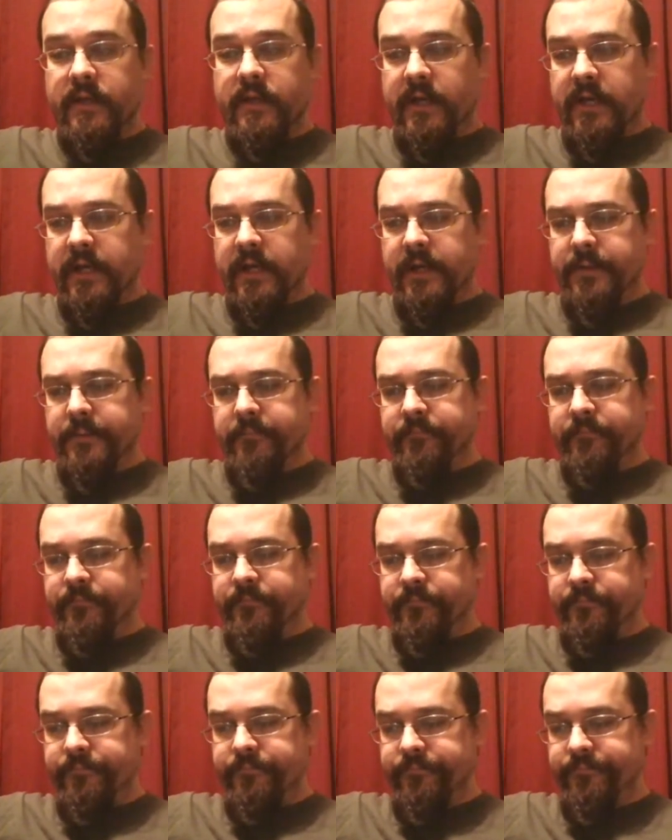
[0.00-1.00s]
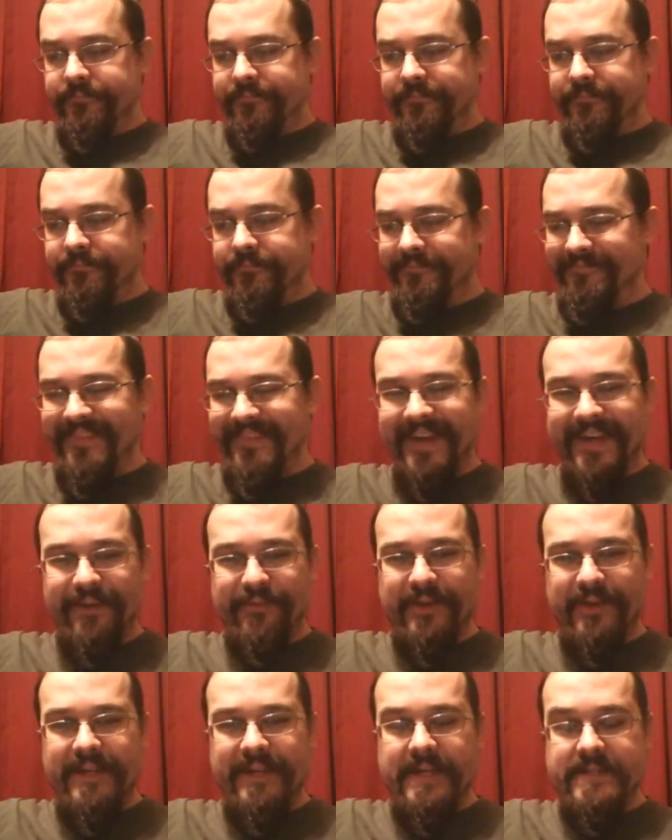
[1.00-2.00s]
Not
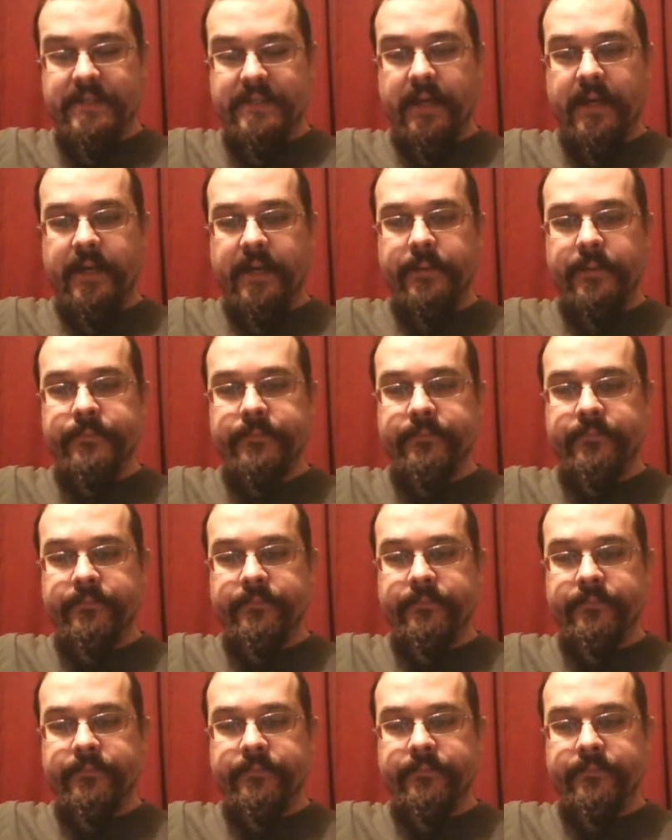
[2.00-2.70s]
a very nice guy.